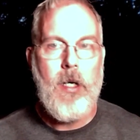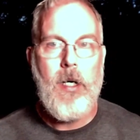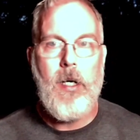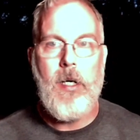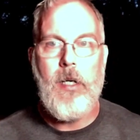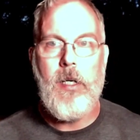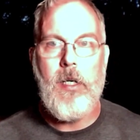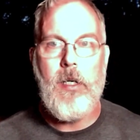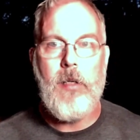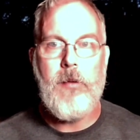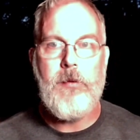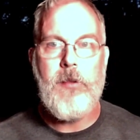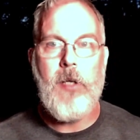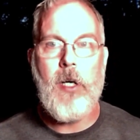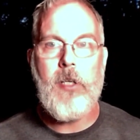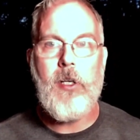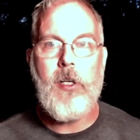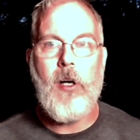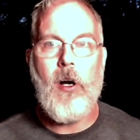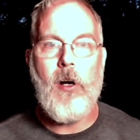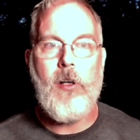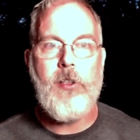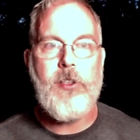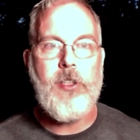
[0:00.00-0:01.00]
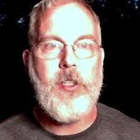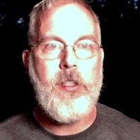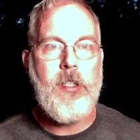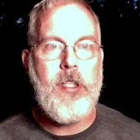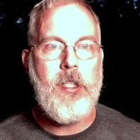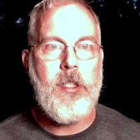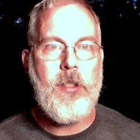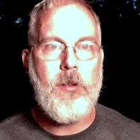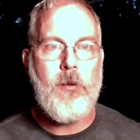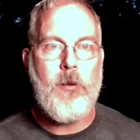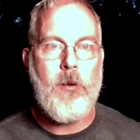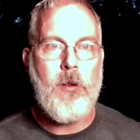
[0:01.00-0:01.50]
uh,
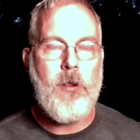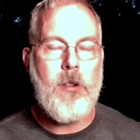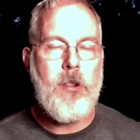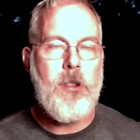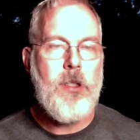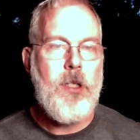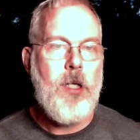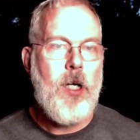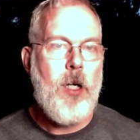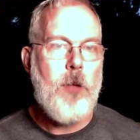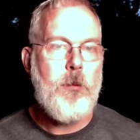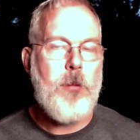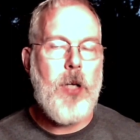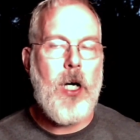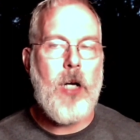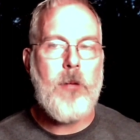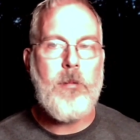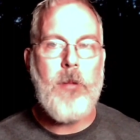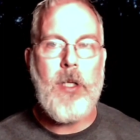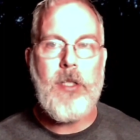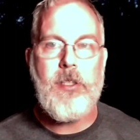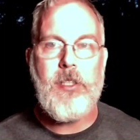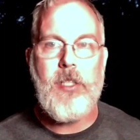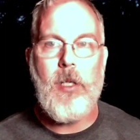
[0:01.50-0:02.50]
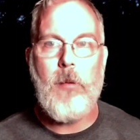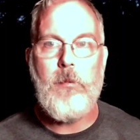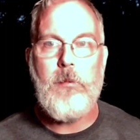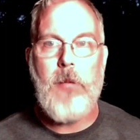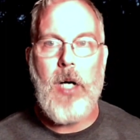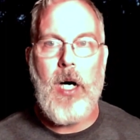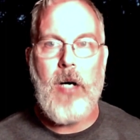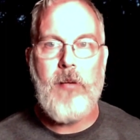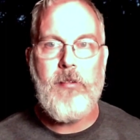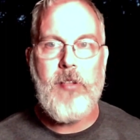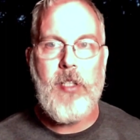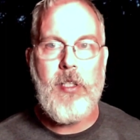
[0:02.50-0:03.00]
Nagarjuna or
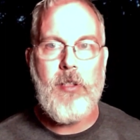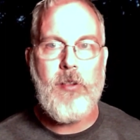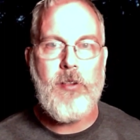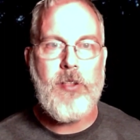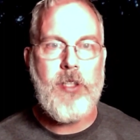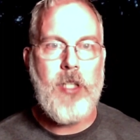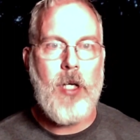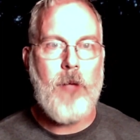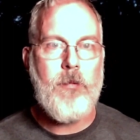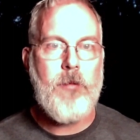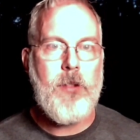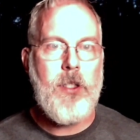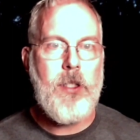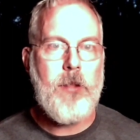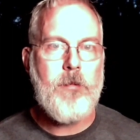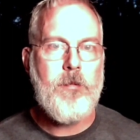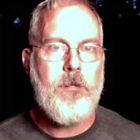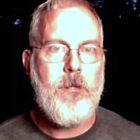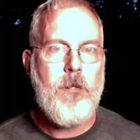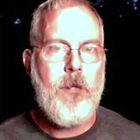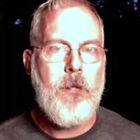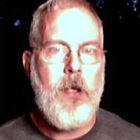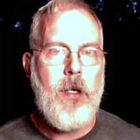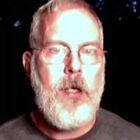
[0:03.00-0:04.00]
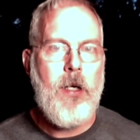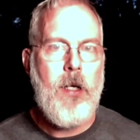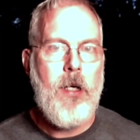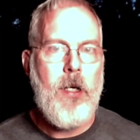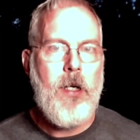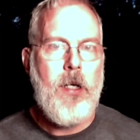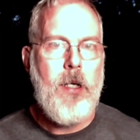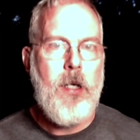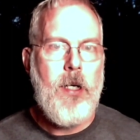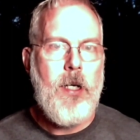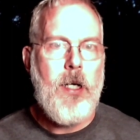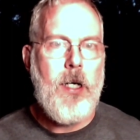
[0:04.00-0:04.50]
Padmasambhava or something.
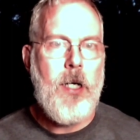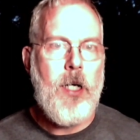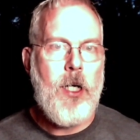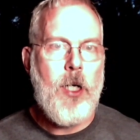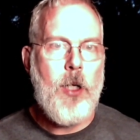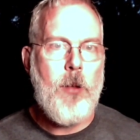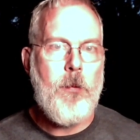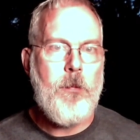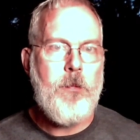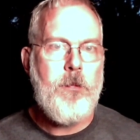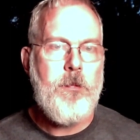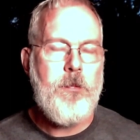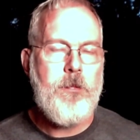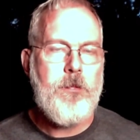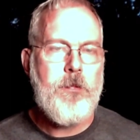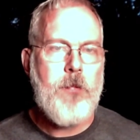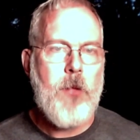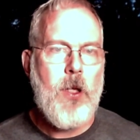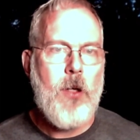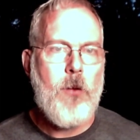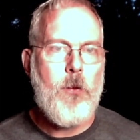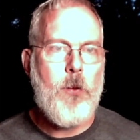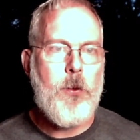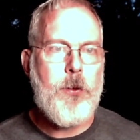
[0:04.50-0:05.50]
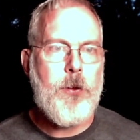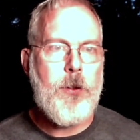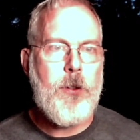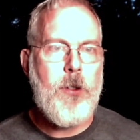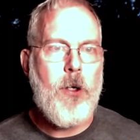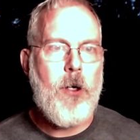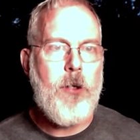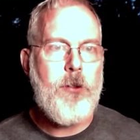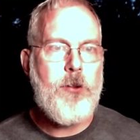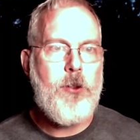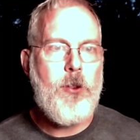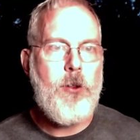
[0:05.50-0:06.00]
Um, with
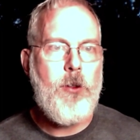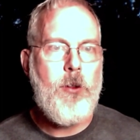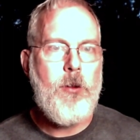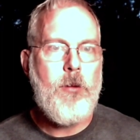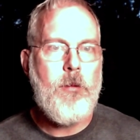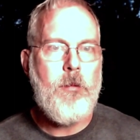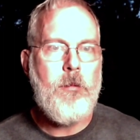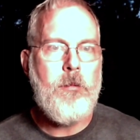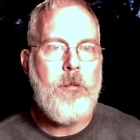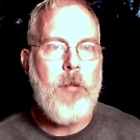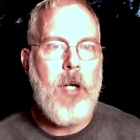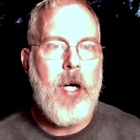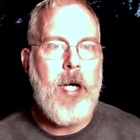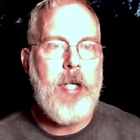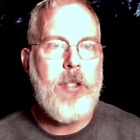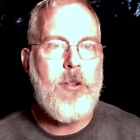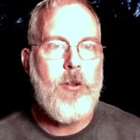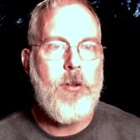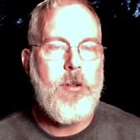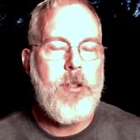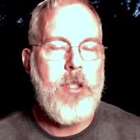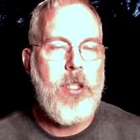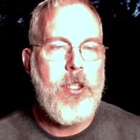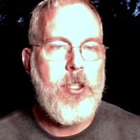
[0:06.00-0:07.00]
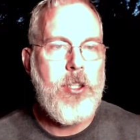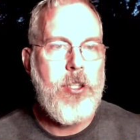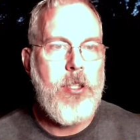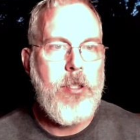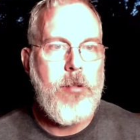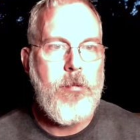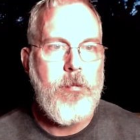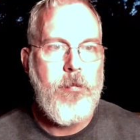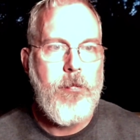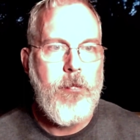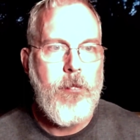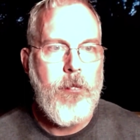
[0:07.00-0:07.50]
regard to my
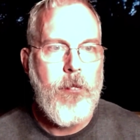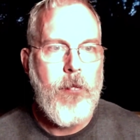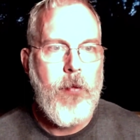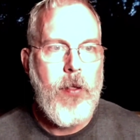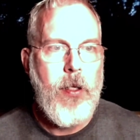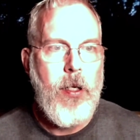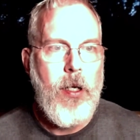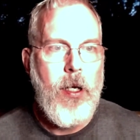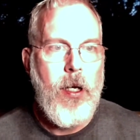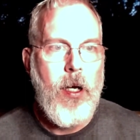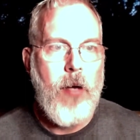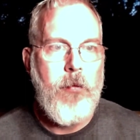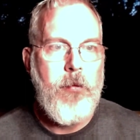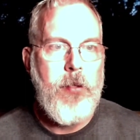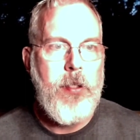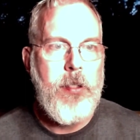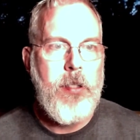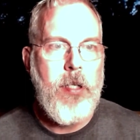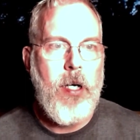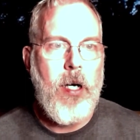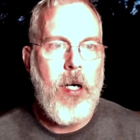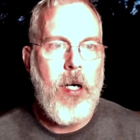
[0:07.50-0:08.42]
tradition, I mean,